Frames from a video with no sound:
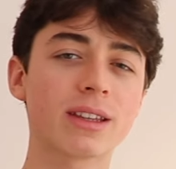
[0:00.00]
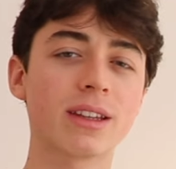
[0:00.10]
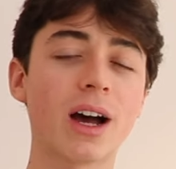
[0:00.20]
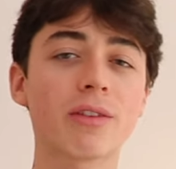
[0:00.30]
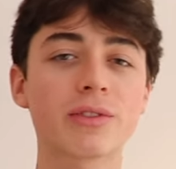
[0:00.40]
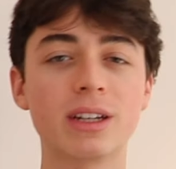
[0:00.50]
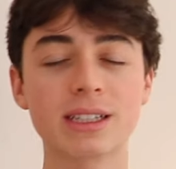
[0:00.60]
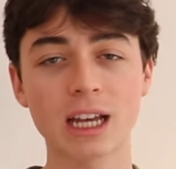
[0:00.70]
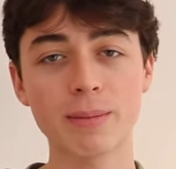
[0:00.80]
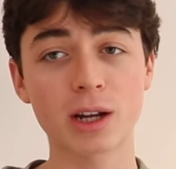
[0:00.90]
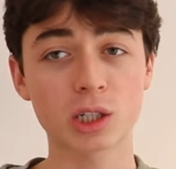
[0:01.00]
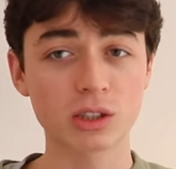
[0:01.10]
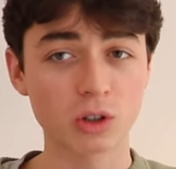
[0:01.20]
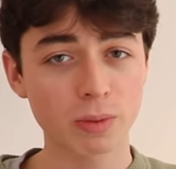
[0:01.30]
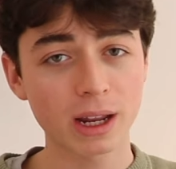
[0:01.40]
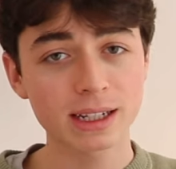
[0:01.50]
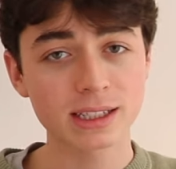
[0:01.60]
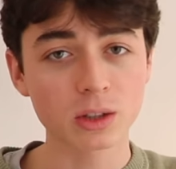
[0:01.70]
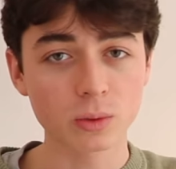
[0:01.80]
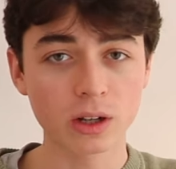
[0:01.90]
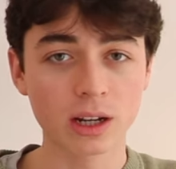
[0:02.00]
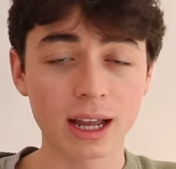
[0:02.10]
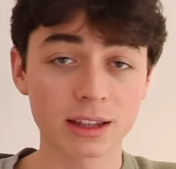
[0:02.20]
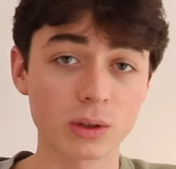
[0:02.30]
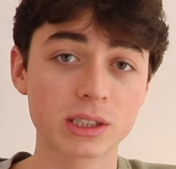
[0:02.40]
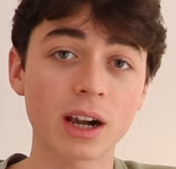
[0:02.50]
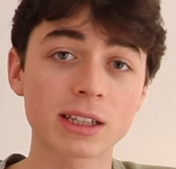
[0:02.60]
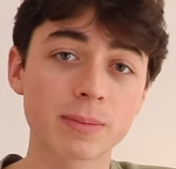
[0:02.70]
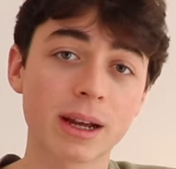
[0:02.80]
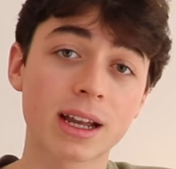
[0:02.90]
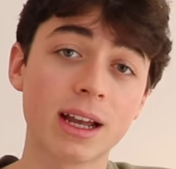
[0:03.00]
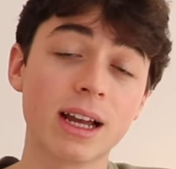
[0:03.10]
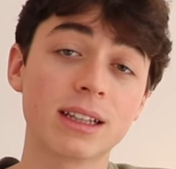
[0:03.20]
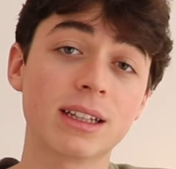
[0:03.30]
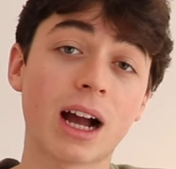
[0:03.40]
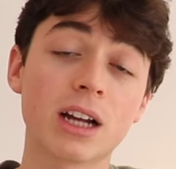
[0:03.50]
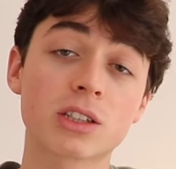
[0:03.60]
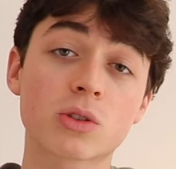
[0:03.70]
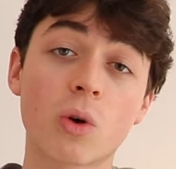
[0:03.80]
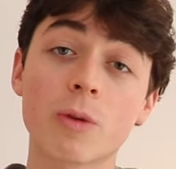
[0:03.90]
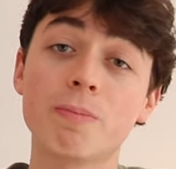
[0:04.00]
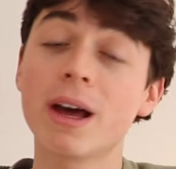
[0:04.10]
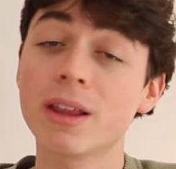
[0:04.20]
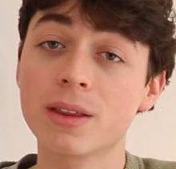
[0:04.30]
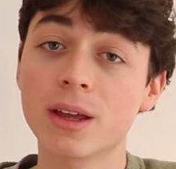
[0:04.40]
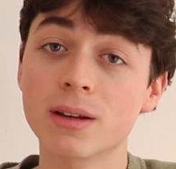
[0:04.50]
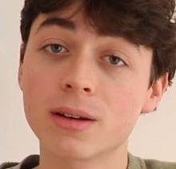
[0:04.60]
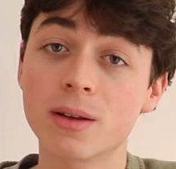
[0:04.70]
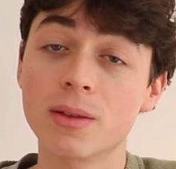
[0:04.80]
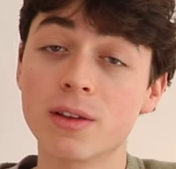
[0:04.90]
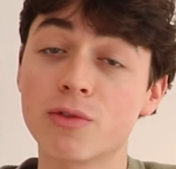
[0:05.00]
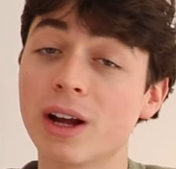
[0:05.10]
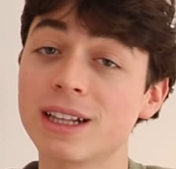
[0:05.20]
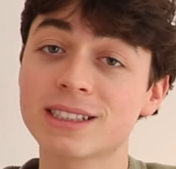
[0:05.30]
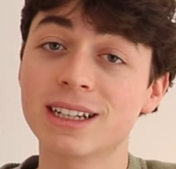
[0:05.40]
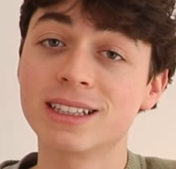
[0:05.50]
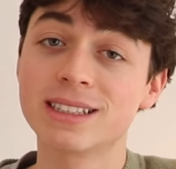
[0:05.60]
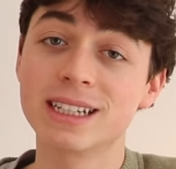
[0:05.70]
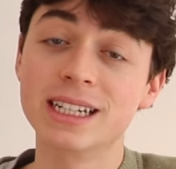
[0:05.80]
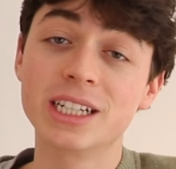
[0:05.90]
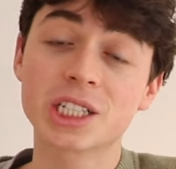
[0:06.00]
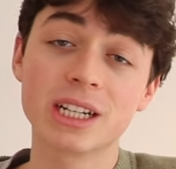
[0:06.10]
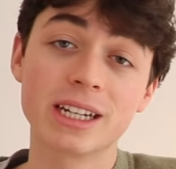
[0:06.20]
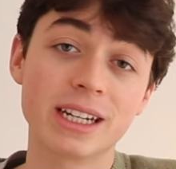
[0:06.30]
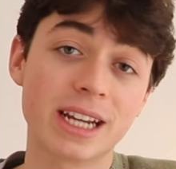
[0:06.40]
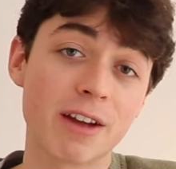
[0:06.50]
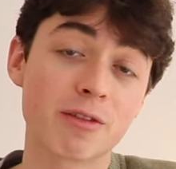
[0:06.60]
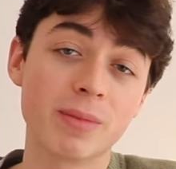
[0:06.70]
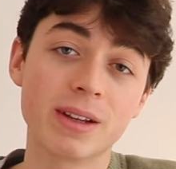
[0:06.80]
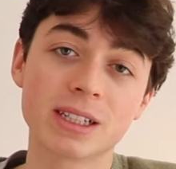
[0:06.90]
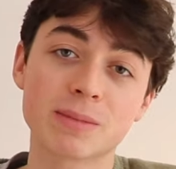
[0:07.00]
then after an exam actually took place and we get the results back that I scored better than the friends that initially gave me this